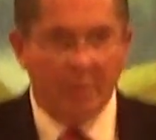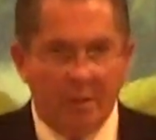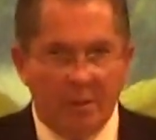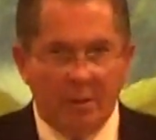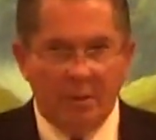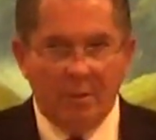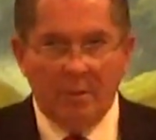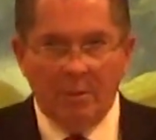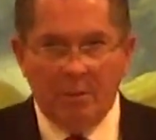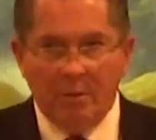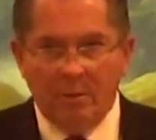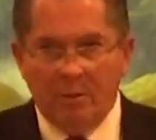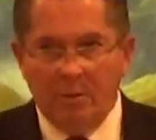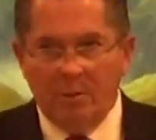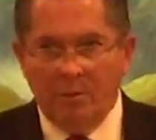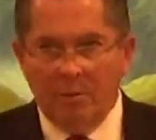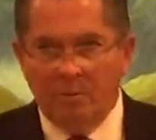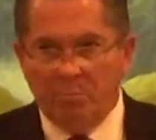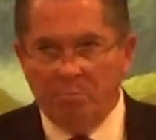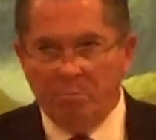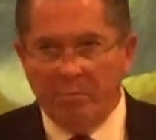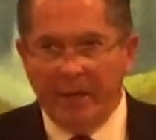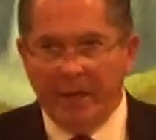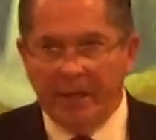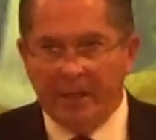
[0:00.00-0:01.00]
Right.
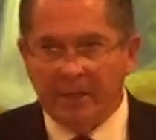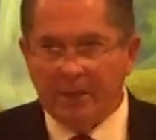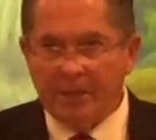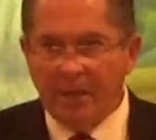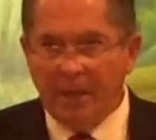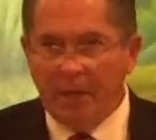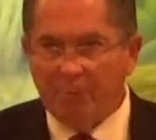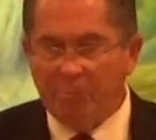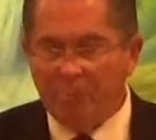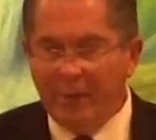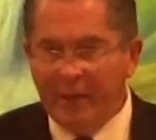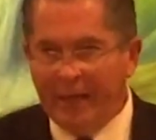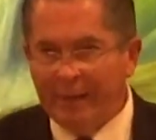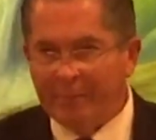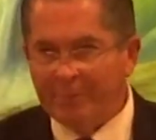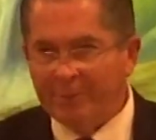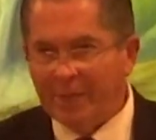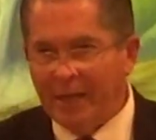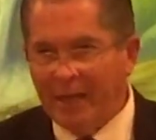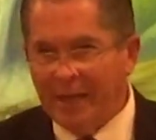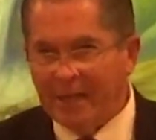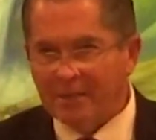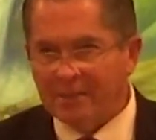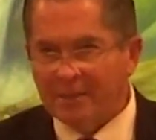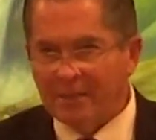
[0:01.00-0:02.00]
Man who got
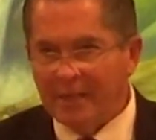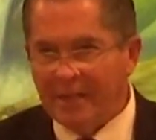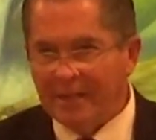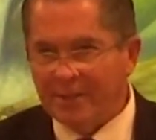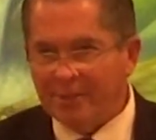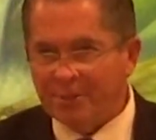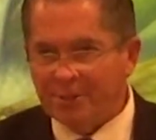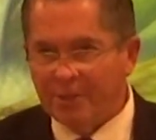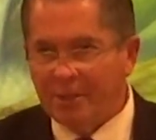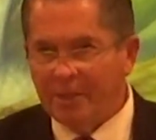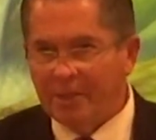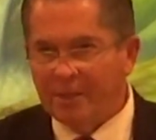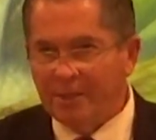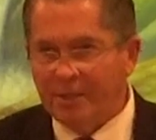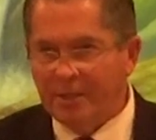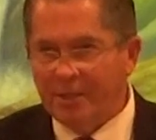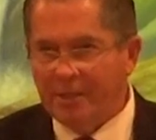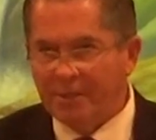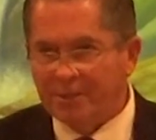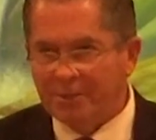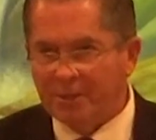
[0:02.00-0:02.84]
baptized last Sunday,